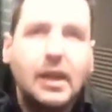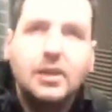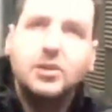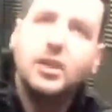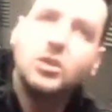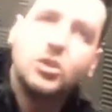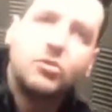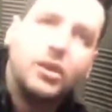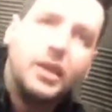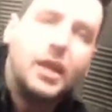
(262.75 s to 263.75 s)
Stage
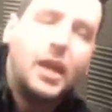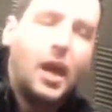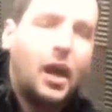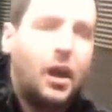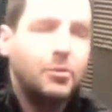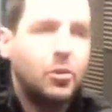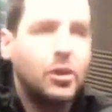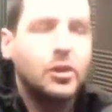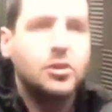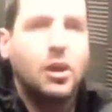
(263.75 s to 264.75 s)
3, you're
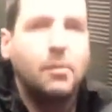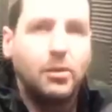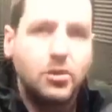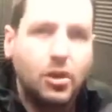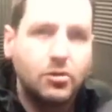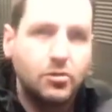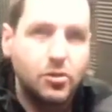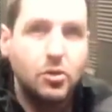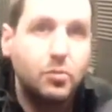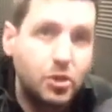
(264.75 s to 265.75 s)
looking at turbocharger or
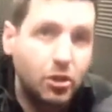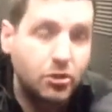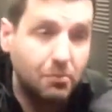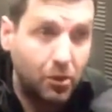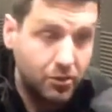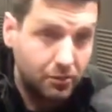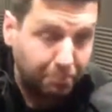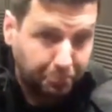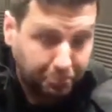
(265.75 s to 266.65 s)
supercharger mods,